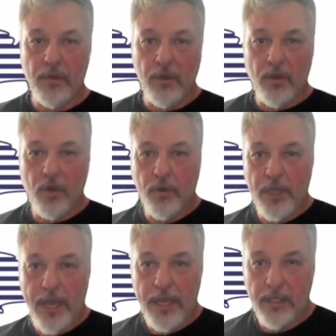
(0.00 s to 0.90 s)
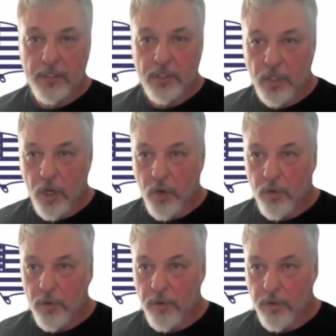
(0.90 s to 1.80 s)
Okay,
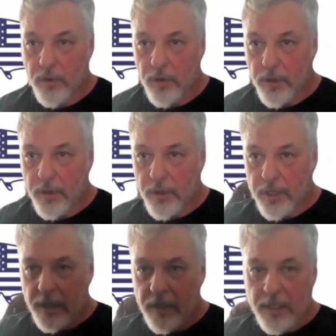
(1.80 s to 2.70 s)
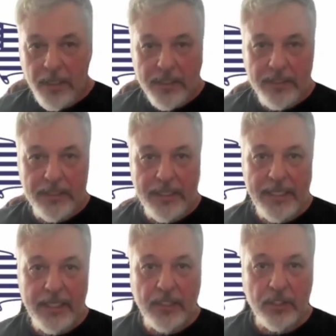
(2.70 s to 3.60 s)
so
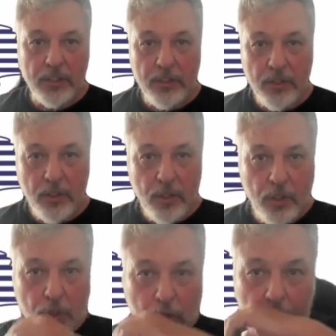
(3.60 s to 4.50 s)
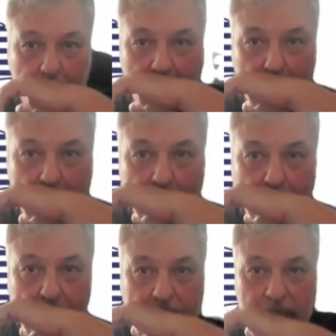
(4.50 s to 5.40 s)
Denise, you're
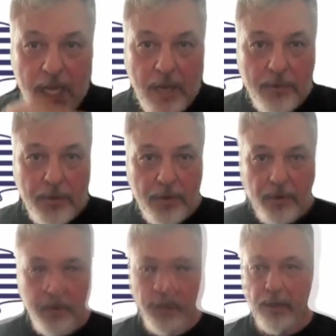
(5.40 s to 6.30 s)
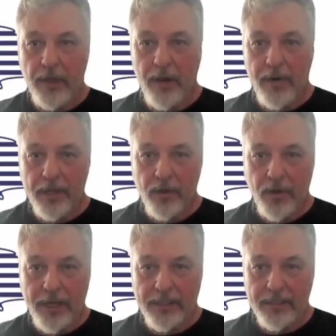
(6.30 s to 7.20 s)
first up. All right, go
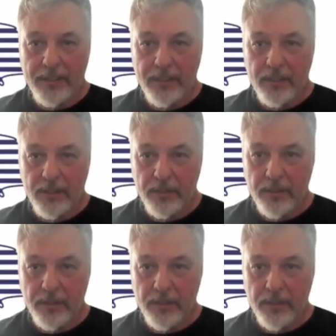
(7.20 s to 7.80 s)
ahead, Denise.